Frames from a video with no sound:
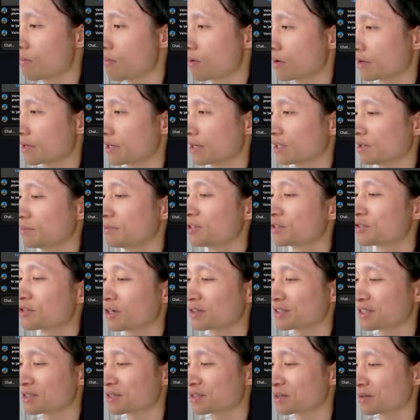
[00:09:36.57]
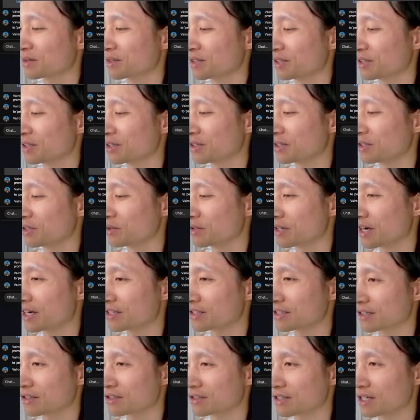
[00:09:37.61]
let me draw this so that you
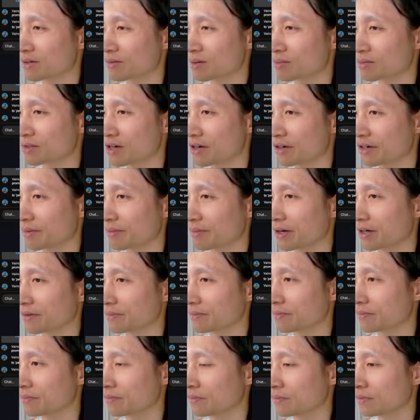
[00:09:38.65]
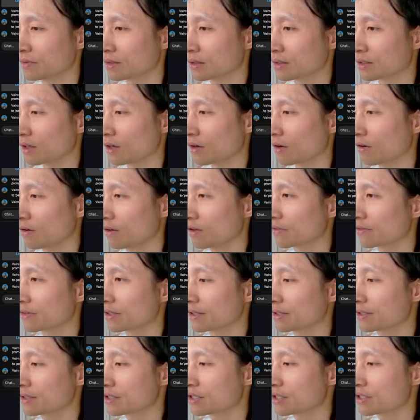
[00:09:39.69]
guys understand what I'm talking about. All of
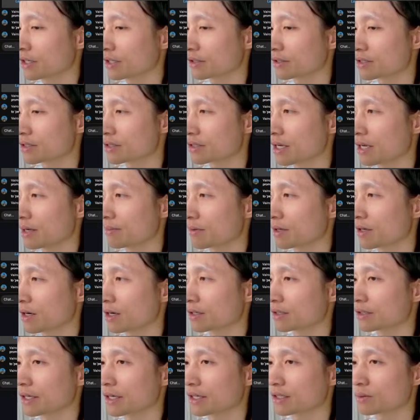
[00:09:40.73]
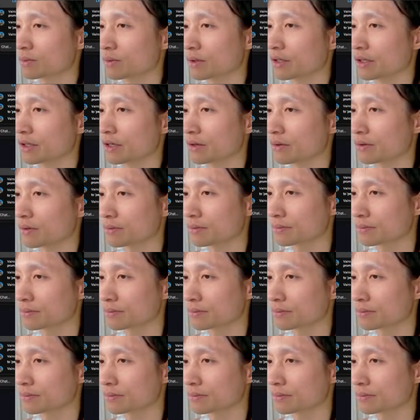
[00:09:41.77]
this share the same context window